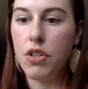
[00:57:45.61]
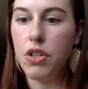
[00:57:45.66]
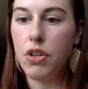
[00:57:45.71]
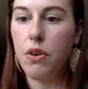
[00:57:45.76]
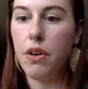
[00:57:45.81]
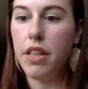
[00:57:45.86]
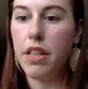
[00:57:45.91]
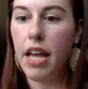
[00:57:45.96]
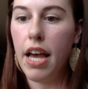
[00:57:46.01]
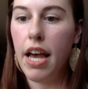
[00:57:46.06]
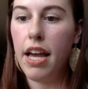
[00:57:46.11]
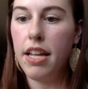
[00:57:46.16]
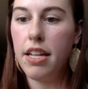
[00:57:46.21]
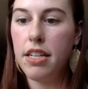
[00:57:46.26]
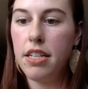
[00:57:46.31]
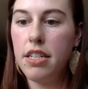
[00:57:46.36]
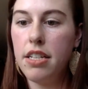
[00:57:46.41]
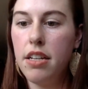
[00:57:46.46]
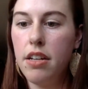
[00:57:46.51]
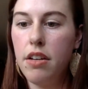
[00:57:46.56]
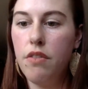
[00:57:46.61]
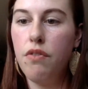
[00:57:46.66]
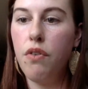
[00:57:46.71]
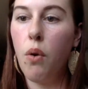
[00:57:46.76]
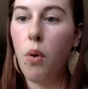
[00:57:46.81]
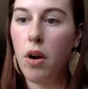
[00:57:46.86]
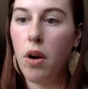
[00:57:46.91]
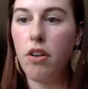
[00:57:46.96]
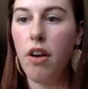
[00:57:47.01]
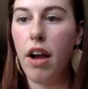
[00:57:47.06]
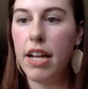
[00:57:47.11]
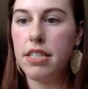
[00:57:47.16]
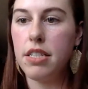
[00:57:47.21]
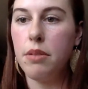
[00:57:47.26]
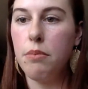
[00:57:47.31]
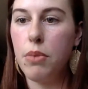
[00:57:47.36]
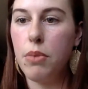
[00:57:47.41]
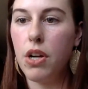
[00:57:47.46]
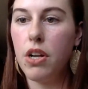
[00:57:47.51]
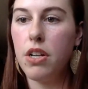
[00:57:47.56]
doing that for
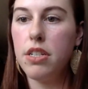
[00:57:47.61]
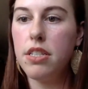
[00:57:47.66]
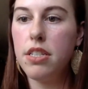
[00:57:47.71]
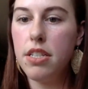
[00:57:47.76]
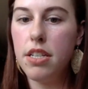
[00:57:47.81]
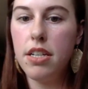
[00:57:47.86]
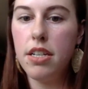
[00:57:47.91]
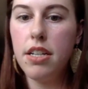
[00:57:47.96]
grassland birds.